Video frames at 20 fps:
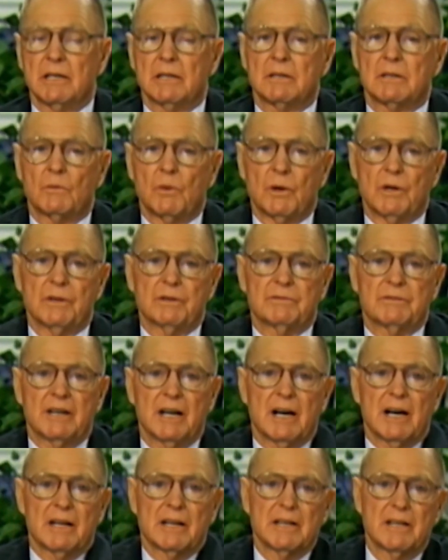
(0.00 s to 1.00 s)
get the Word of
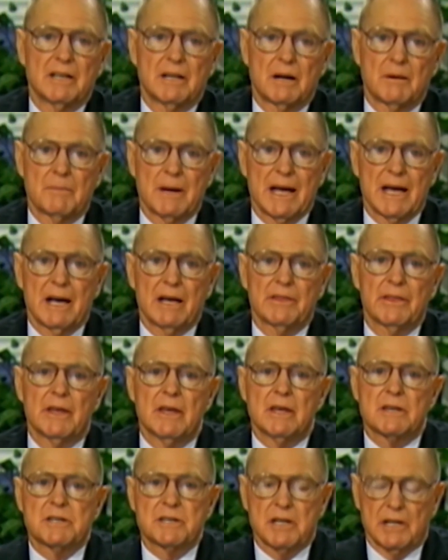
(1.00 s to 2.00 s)
God in our mouth,
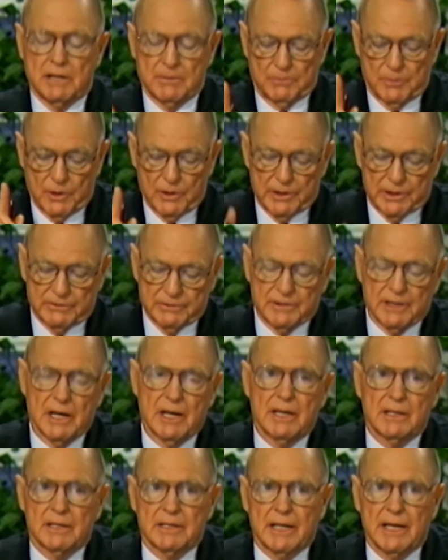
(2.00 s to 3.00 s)
set a point of
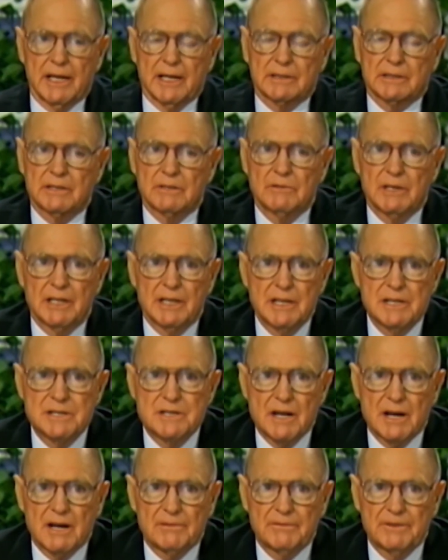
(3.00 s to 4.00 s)
contact to
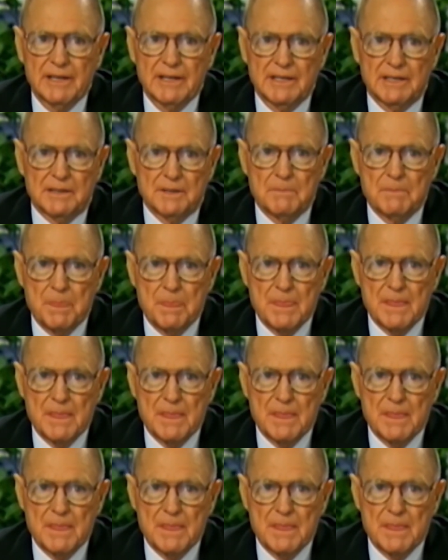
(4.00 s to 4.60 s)
release our faith.